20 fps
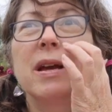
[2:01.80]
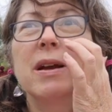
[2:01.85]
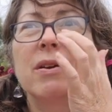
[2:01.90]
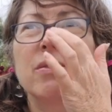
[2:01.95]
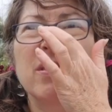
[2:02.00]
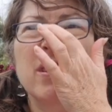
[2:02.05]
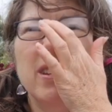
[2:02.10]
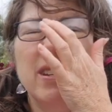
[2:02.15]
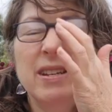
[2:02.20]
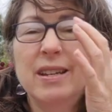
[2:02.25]

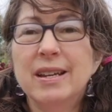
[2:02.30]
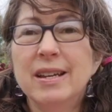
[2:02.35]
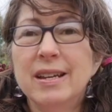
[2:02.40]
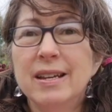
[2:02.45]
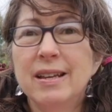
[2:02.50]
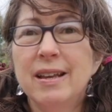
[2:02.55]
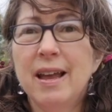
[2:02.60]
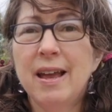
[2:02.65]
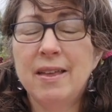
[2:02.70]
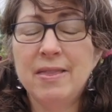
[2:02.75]
out today,
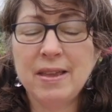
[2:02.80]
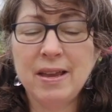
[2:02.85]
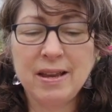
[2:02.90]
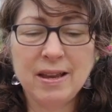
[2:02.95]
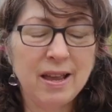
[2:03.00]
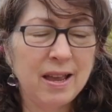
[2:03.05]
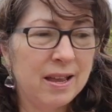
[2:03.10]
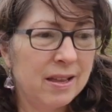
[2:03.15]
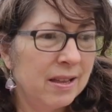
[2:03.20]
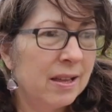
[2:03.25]
and
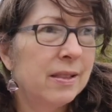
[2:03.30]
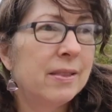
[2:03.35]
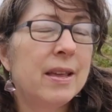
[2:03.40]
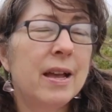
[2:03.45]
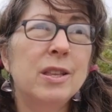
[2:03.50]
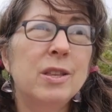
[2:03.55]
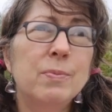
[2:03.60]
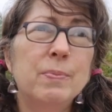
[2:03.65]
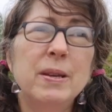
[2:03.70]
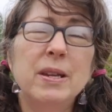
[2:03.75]

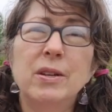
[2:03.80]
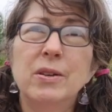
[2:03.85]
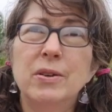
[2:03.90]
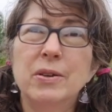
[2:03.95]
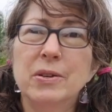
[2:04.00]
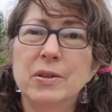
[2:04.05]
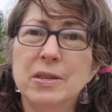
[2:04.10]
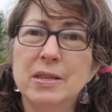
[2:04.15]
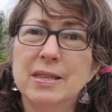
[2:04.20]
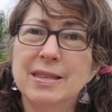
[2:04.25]
that's
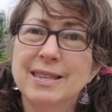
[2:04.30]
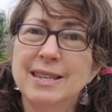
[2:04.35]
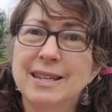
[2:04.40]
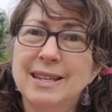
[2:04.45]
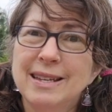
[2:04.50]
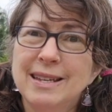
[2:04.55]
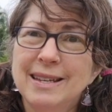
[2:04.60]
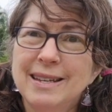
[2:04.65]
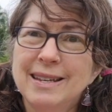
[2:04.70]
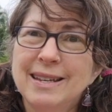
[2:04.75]
because
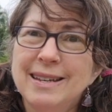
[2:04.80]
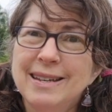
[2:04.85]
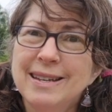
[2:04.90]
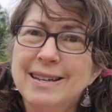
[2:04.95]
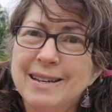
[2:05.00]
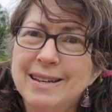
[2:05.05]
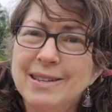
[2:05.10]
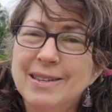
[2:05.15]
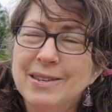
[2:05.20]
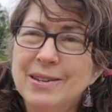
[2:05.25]

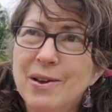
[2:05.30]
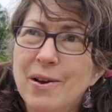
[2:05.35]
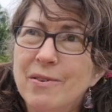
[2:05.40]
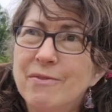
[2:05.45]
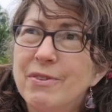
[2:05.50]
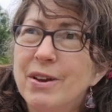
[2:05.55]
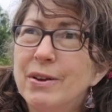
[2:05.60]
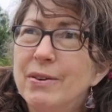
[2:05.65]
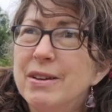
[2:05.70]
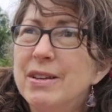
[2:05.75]
it's not
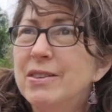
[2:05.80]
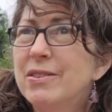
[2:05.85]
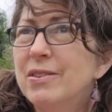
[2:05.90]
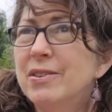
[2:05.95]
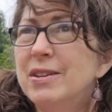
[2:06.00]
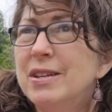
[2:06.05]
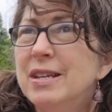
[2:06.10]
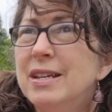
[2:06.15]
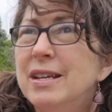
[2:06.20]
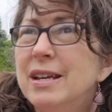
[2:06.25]
very
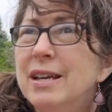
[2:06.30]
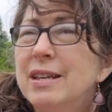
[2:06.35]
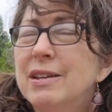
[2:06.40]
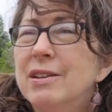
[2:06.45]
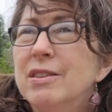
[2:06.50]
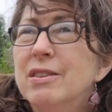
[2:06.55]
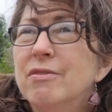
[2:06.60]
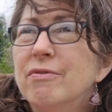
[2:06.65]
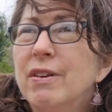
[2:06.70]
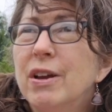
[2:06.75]
sunny and
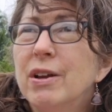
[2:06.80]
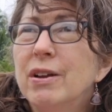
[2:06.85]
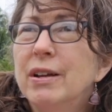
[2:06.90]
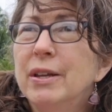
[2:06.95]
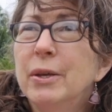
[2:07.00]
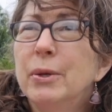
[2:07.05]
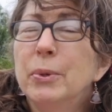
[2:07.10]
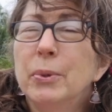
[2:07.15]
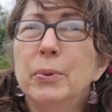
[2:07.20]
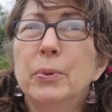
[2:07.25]
it's
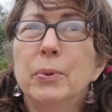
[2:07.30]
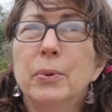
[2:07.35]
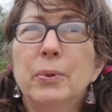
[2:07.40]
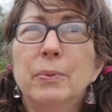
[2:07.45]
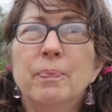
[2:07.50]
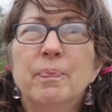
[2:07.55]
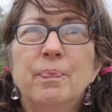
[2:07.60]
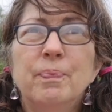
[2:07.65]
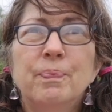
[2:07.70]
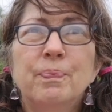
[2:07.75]
fairly cool.
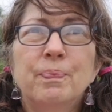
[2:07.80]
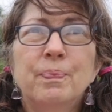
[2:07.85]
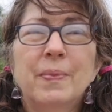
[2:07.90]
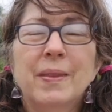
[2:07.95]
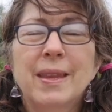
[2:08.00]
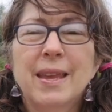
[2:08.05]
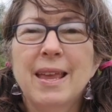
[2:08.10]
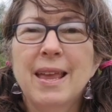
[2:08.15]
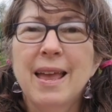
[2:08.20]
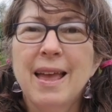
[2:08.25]

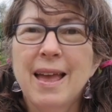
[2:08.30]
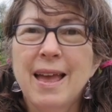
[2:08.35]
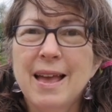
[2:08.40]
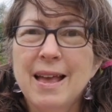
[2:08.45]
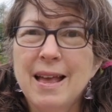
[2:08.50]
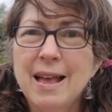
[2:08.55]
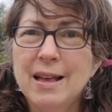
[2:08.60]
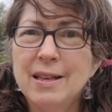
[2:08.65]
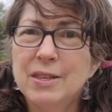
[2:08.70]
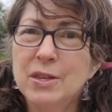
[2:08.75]

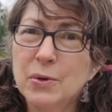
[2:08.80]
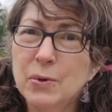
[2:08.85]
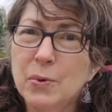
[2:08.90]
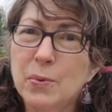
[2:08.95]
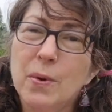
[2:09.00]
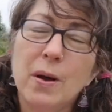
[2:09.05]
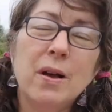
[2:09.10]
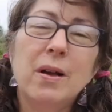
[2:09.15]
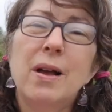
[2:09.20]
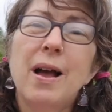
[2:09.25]
So
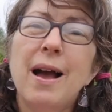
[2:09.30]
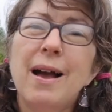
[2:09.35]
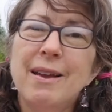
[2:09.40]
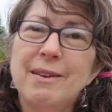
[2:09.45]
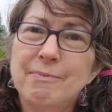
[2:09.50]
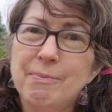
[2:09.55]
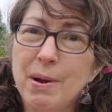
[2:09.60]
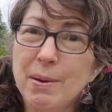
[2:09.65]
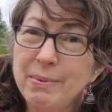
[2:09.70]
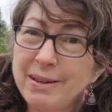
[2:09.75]
I
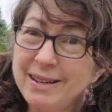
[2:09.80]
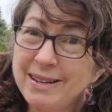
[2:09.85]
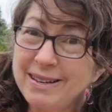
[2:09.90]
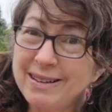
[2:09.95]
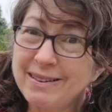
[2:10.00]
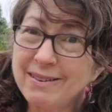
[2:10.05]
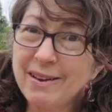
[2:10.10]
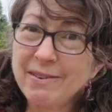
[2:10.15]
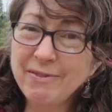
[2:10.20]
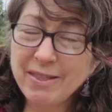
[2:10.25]

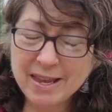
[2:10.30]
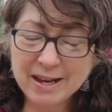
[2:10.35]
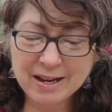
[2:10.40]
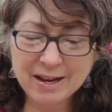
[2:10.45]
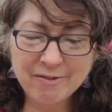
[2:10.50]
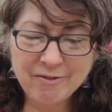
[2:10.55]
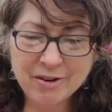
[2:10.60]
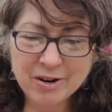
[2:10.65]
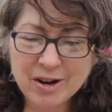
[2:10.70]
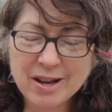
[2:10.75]

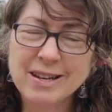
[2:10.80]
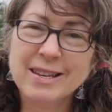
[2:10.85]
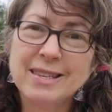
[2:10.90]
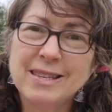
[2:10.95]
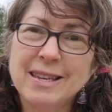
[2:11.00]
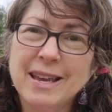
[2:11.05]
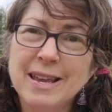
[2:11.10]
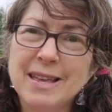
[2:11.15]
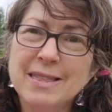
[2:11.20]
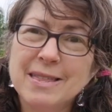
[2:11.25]
forgot to
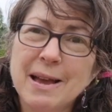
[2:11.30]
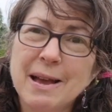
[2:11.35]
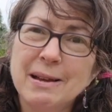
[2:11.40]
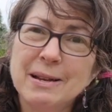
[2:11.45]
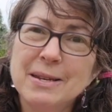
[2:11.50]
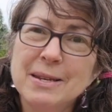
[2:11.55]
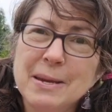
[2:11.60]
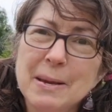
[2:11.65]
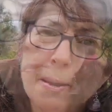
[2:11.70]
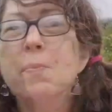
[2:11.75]
say that.
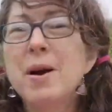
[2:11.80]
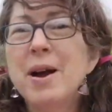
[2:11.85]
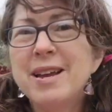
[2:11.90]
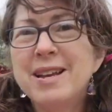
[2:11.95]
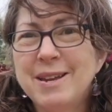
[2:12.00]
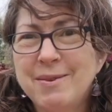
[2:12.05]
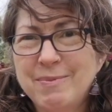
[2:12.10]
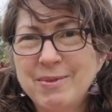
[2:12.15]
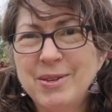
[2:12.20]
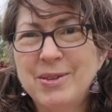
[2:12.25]
So my
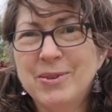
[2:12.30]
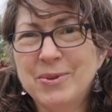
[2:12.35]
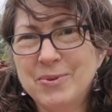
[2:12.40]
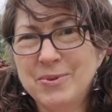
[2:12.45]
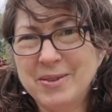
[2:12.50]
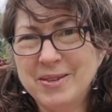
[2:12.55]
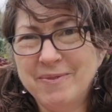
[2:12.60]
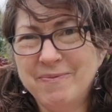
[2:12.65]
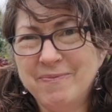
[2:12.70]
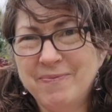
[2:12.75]
name is
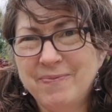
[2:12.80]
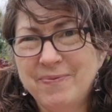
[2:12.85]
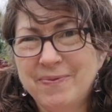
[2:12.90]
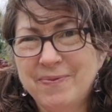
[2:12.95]
Susan.